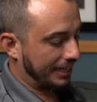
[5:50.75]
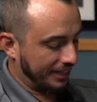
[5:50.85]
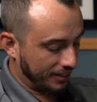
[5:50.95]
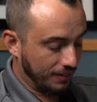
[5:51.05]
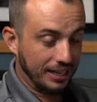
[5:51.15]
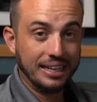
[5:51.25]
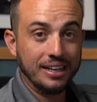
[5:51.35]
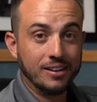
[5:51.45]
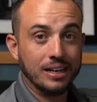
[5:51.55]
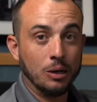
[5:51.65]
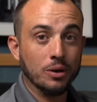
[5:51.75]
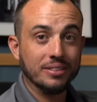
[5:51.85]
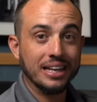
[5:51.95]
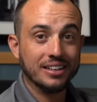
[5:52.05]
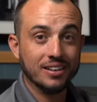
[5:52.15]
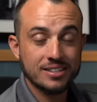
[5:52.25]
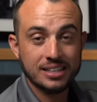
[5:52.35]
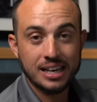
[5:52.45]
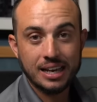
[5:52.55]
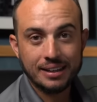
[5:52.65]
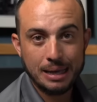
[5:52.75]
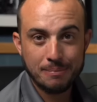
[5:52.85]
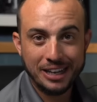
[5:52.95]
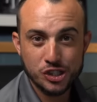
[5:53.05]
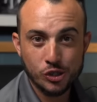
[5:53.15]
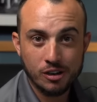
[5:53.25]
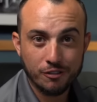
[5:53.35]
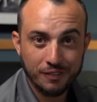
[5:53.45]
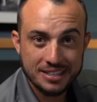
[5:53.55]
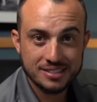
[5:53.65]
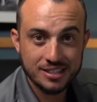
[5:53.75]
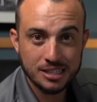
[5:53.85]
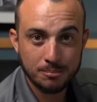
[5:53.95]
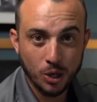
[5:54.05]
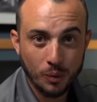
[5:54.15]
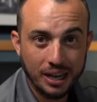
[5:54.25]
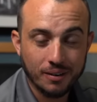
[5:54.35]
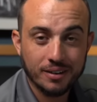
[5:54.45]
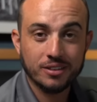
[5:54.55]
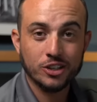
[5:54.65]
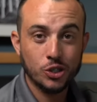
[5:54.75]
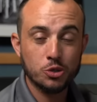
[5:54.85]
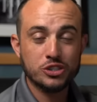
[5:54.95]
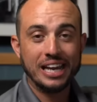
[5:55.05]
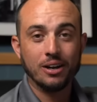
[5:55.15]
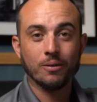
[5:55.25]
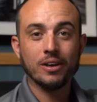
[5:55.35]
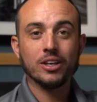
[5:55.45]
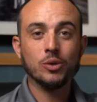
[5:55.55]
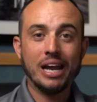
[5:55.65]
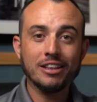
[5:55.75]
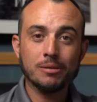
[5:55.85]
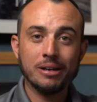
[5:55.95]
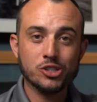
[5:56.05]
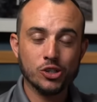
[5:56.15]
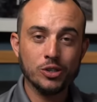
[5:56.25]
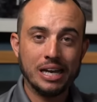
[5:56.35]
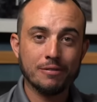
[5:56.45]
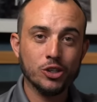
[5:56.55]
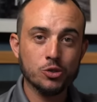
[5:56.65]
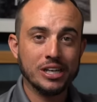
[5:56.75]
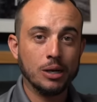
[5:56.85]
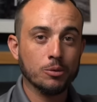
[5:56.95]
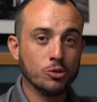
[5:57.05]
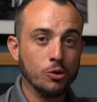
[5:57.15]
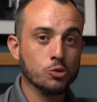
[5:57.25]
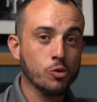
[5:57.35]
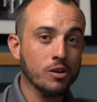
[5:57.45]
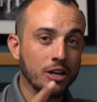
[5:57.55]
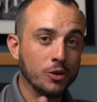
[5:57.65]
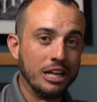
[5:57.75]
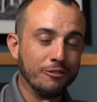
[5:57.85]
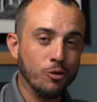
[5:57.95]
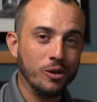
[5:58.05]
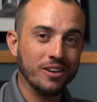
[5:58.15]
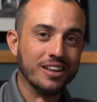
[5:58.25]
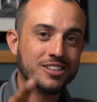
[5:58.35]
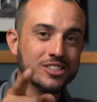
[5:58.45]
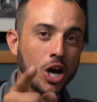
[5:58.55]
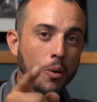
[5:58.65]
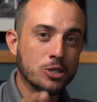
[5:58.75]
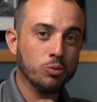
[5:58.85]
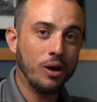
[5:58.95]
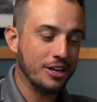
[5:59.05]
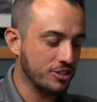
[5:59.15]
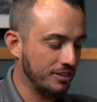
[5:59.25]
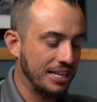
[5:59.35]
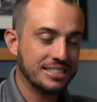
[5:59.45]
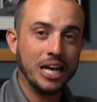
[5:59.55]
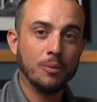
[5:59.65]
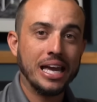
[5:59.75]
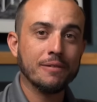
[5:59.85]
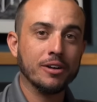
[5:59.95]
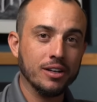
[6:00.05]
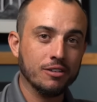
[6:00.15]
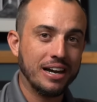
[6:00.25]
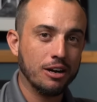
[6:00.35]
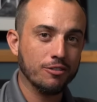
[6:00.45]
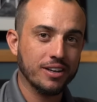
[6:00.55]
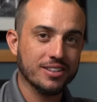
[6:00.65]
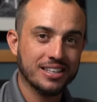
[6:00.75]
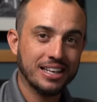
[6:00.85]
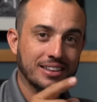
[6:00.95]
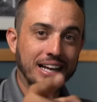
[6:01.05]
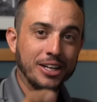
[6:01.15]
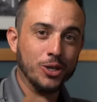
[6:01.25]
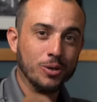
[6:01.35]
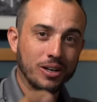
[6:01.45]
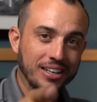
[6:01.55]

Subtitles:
here, and here. And what that does, that makes sure your fence doesn't blow out. The U channel, you have to make sure you have a U channel with screws. We're gonna do that for you. So always watch. That's how we have a good vinyl fence. Thank you